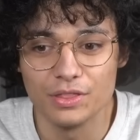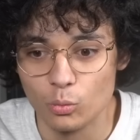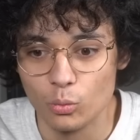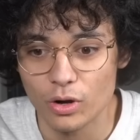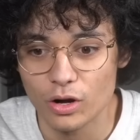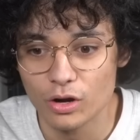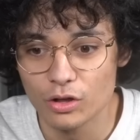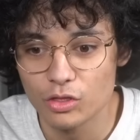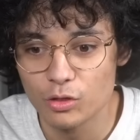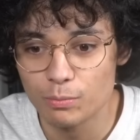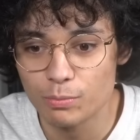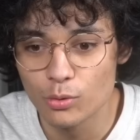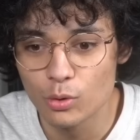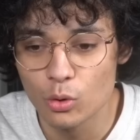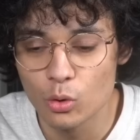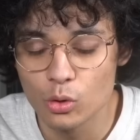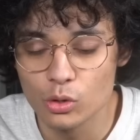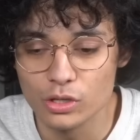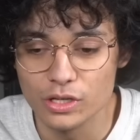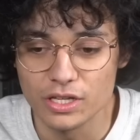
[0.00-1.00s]
Where are the
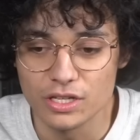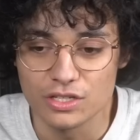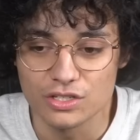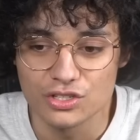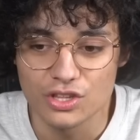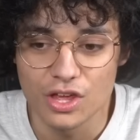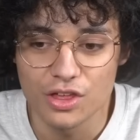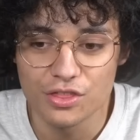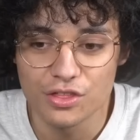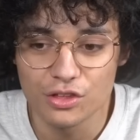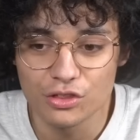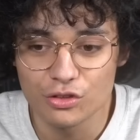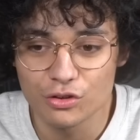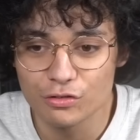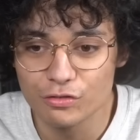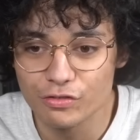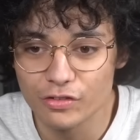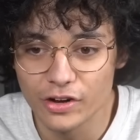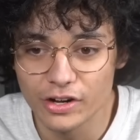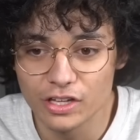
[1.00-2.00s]
bullies? They think they're
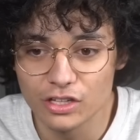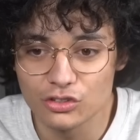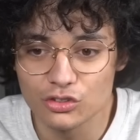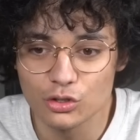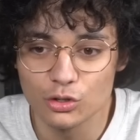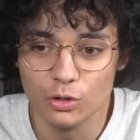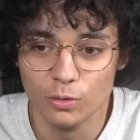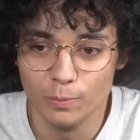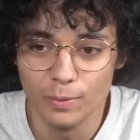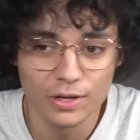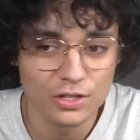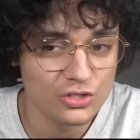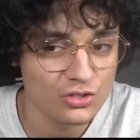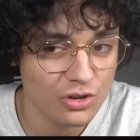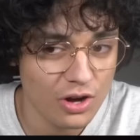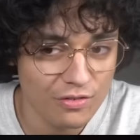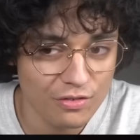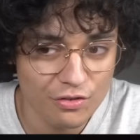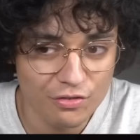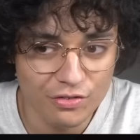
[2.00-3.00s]
funny too. Bus
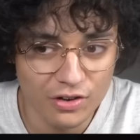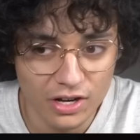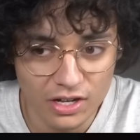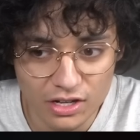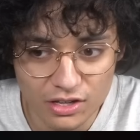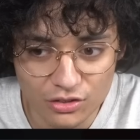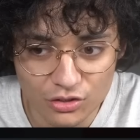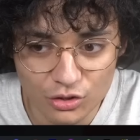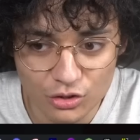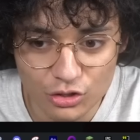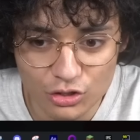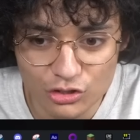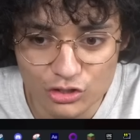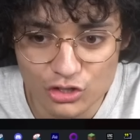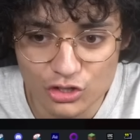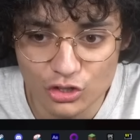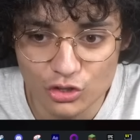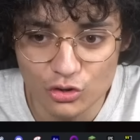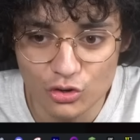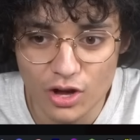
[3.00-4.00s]
driver fighting the urge
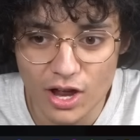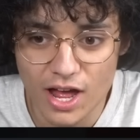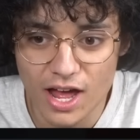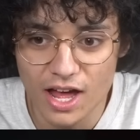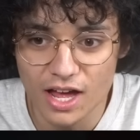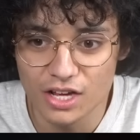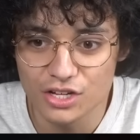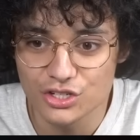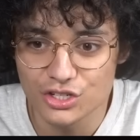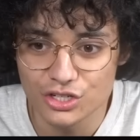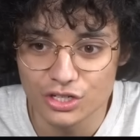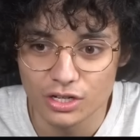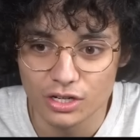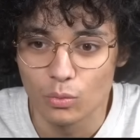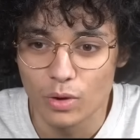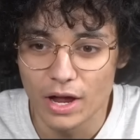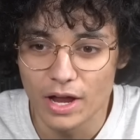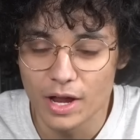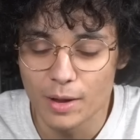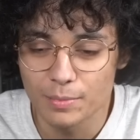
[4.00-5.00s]
to crash.
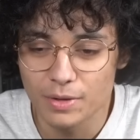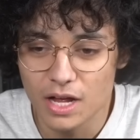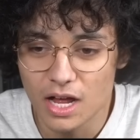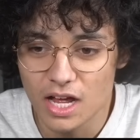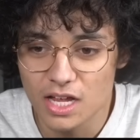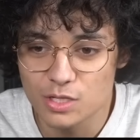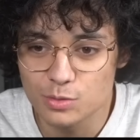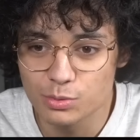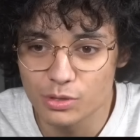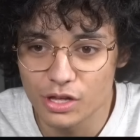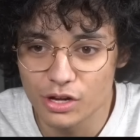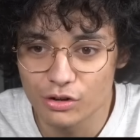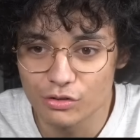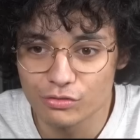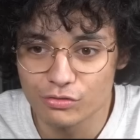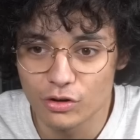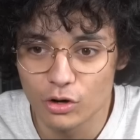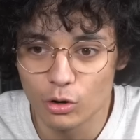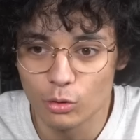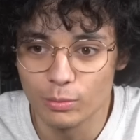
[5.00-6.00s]
Why I'm cosplayer
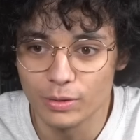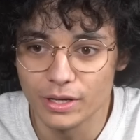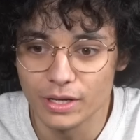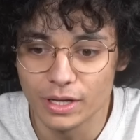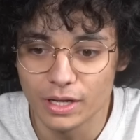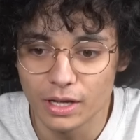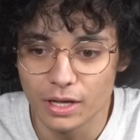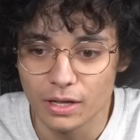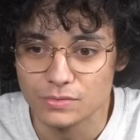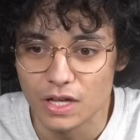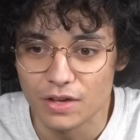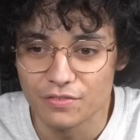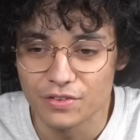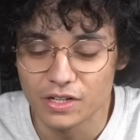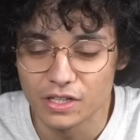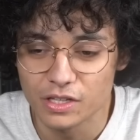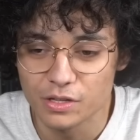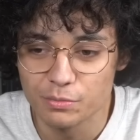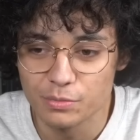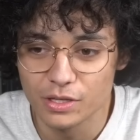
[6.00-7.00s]
phobic.
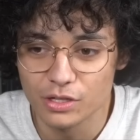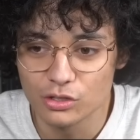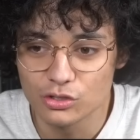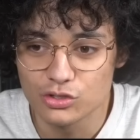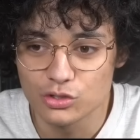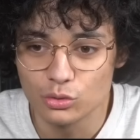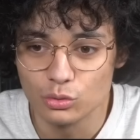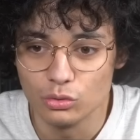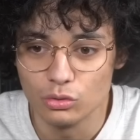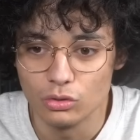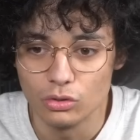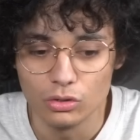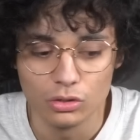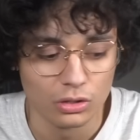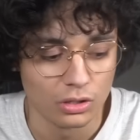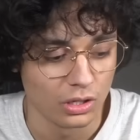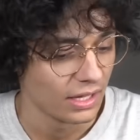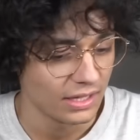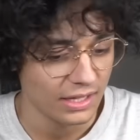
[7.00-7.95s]
Definitely middle school.